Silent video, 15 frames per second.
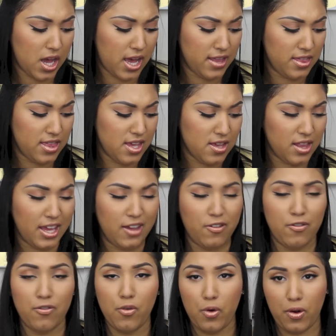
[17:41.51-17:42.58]
I think like
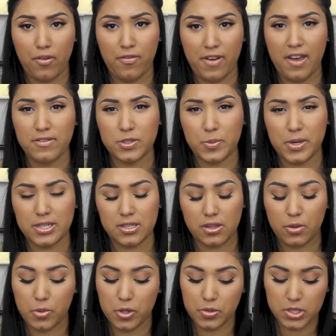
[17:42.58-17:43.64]
four or five sprays at
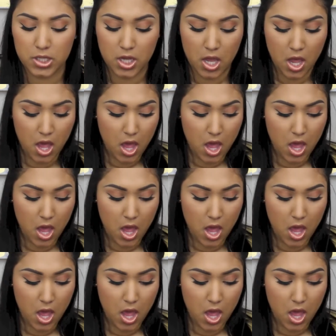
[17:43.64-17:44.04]
the most.